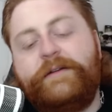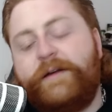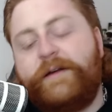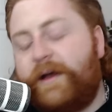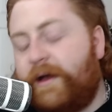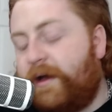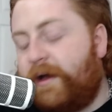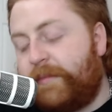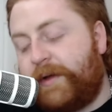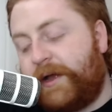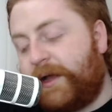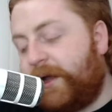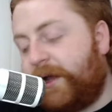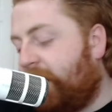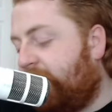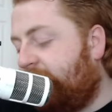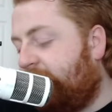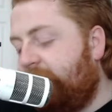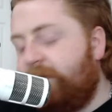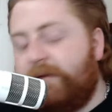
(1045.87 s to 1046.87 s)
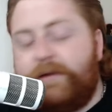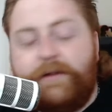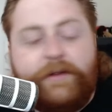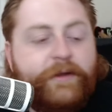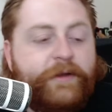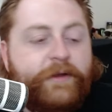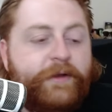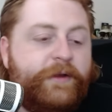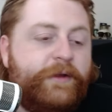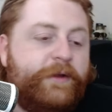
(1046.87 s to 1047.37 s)
oh my God,
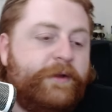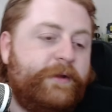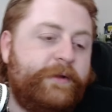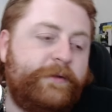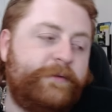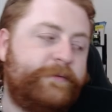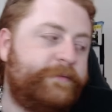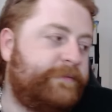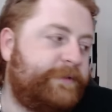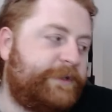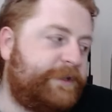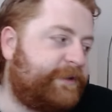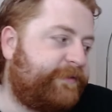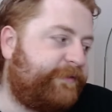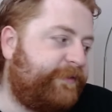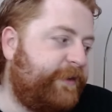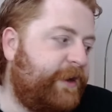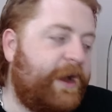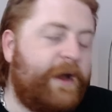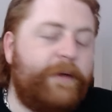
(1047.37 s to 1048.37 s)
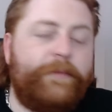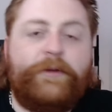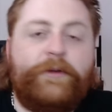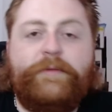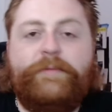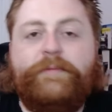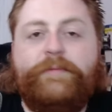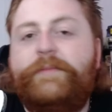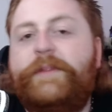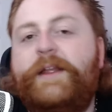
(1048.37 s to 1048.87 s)
just
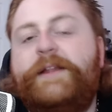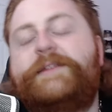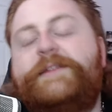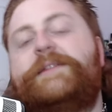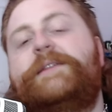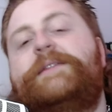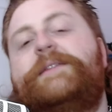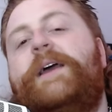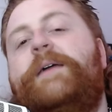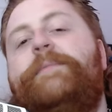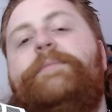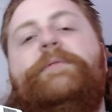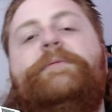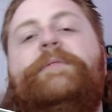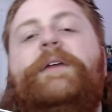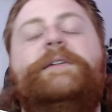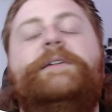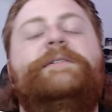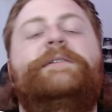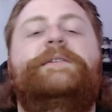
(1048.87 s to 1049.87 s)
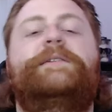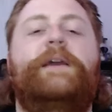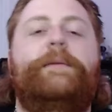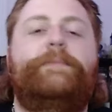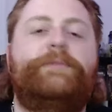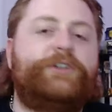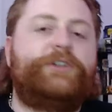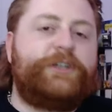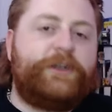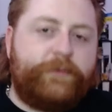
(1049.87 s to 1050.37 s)
phenomenal. That's the type
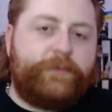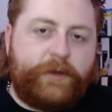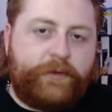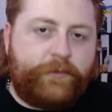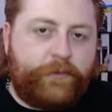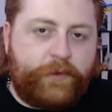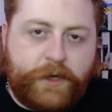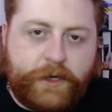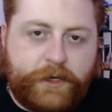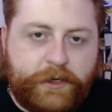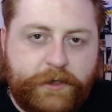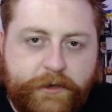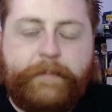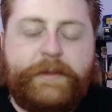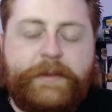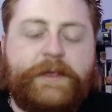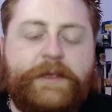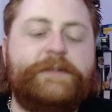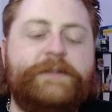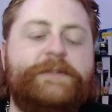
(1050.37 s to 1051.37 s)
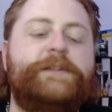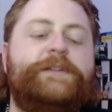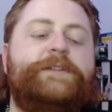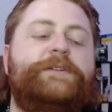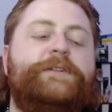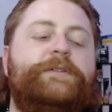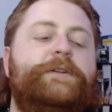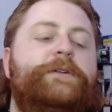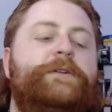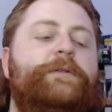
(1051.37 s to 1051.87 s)
of shit we want, because
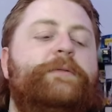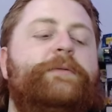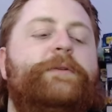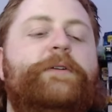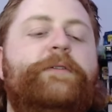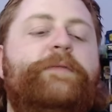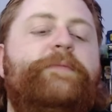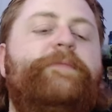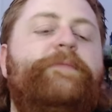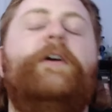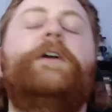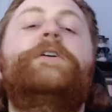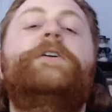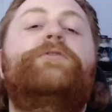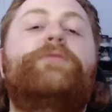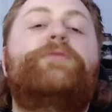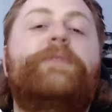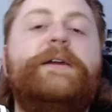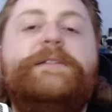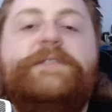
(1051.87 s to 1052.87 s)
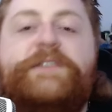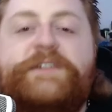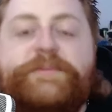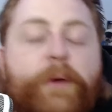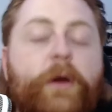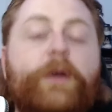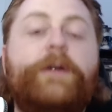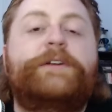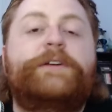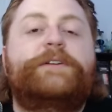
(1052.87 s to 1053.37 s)
it's you're fucking creating
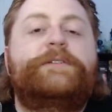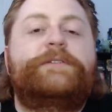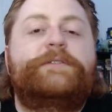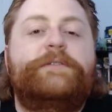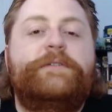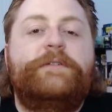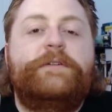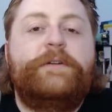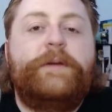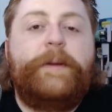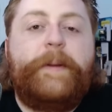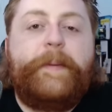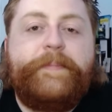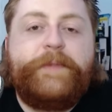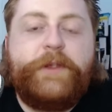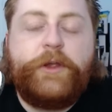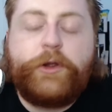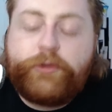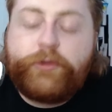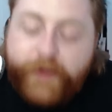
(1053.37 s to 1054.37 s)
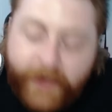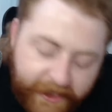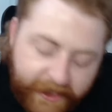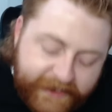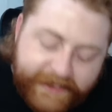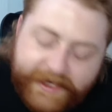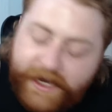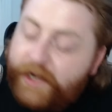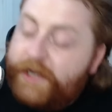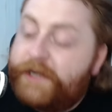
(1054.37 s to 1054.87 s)
sparks. You're
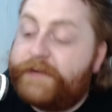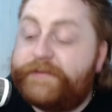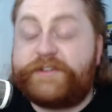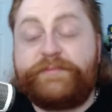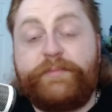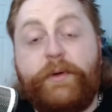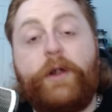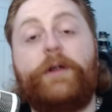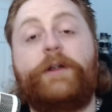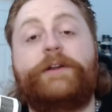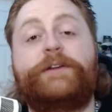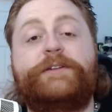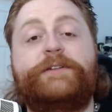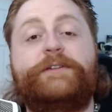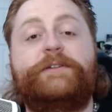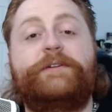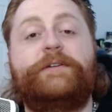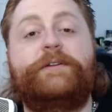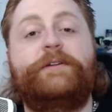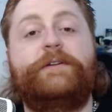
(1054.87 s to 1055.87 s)
creating narrative sparks,